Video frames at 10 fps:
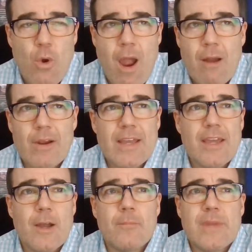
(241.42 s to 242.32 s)
hiring
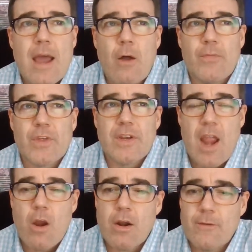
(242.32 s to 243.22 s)
him, now the
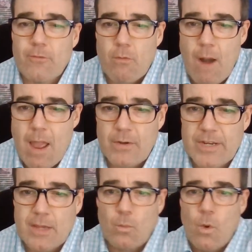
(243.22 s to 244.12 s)
narrative around
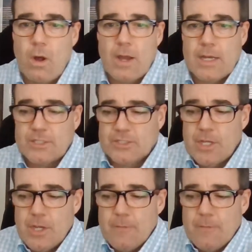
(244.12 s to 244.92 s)
it was